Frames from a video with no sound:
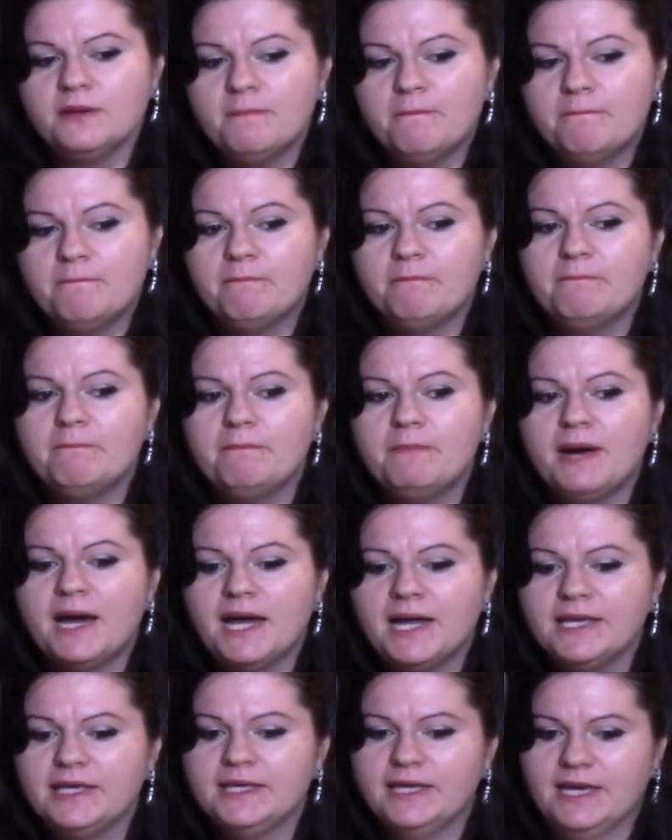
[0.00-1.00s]

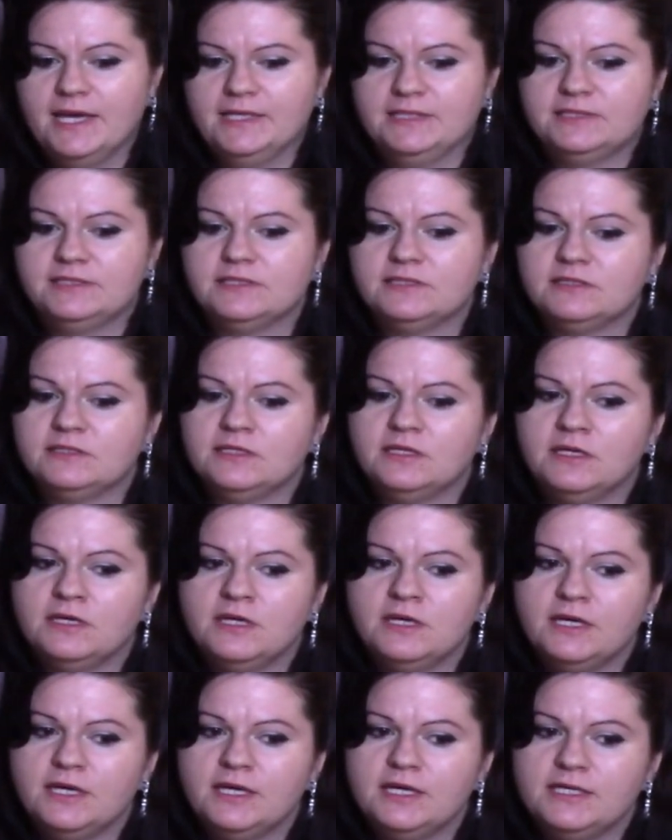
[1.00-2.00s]
My guess
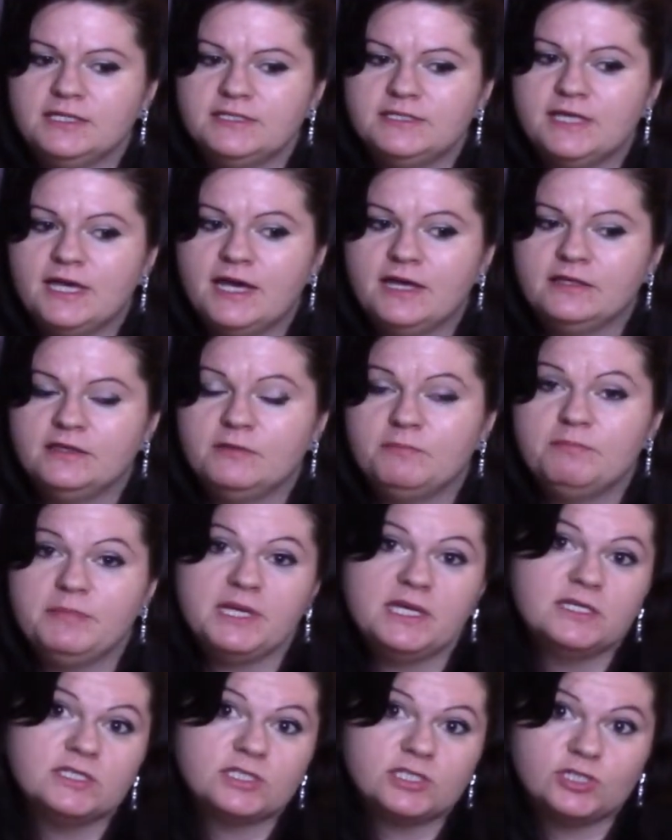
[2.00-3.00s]
is that the
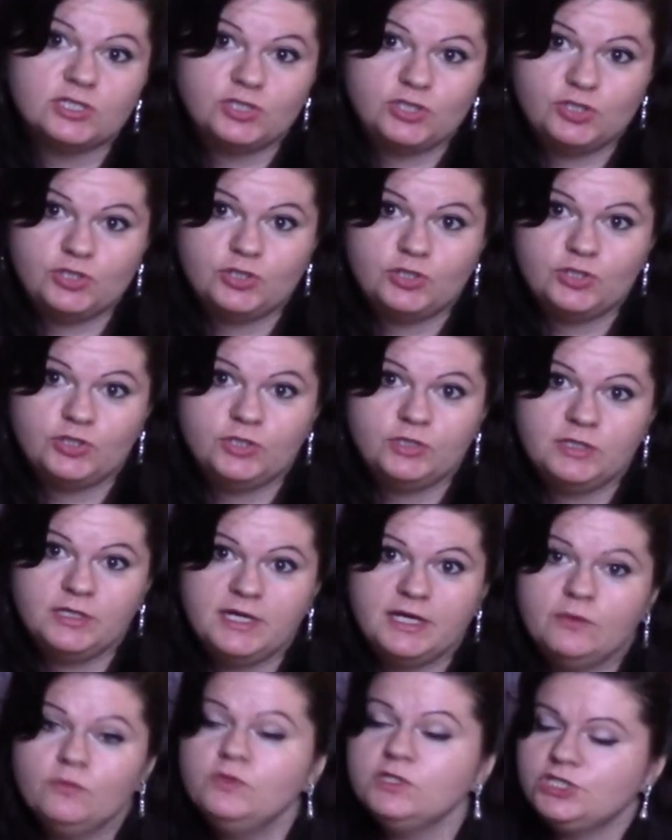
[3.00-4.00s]
biggest concern,
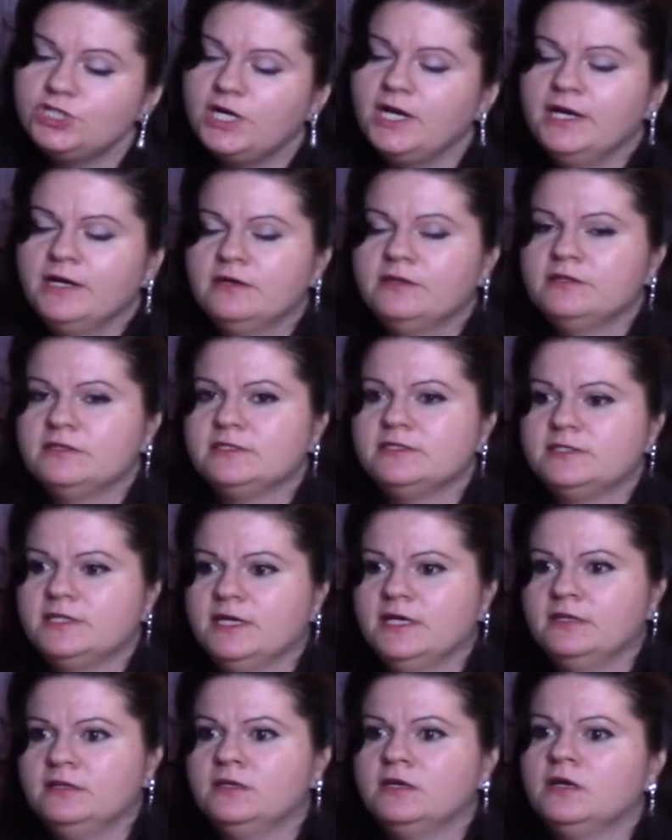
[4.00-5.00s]
which I
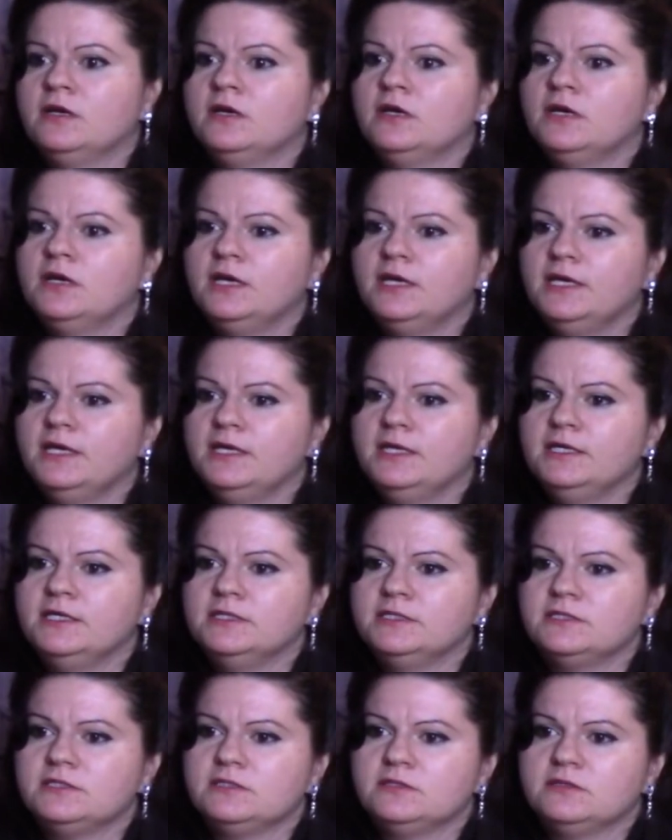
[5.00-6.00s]
understand,
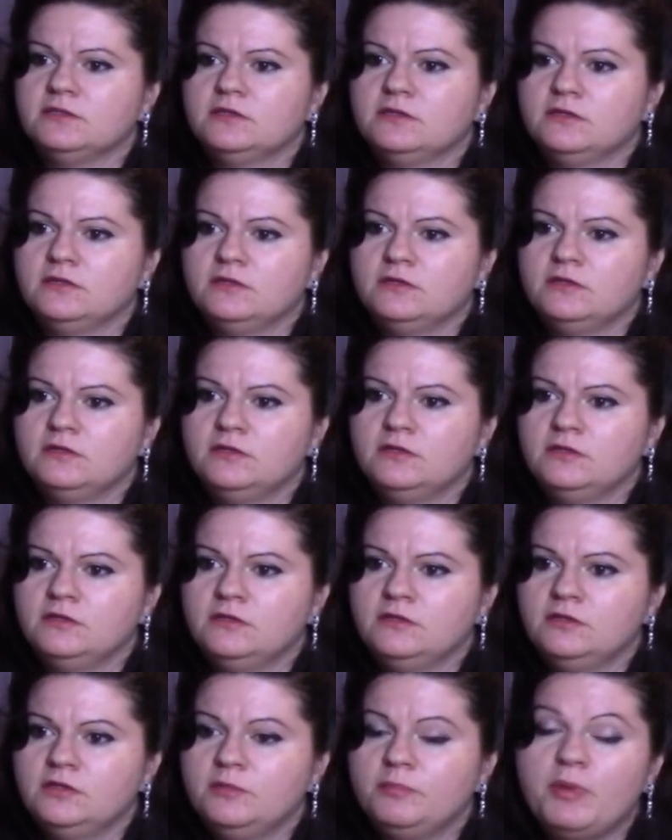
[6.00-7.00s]
is
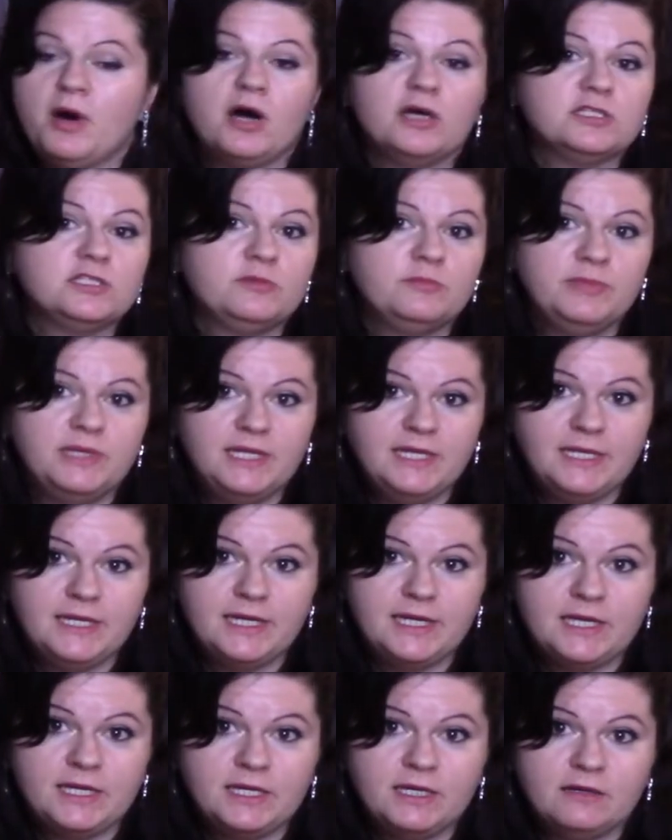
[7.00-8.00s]
the
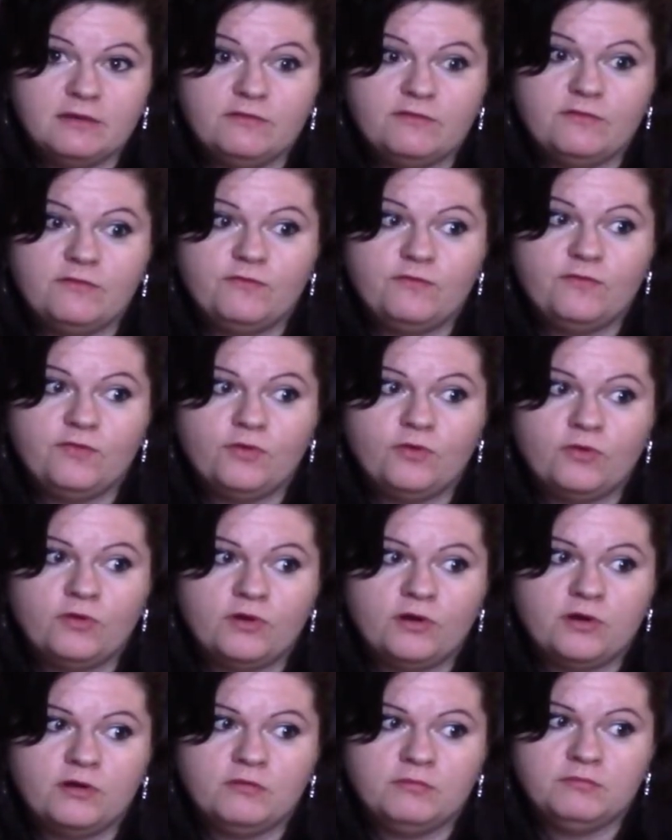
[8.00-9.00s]
possibility
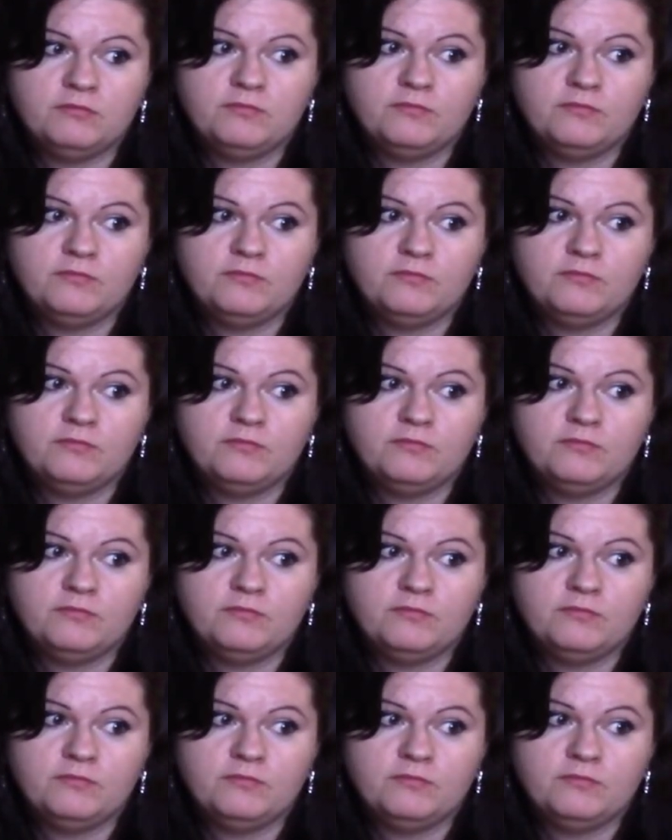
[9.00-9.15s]
for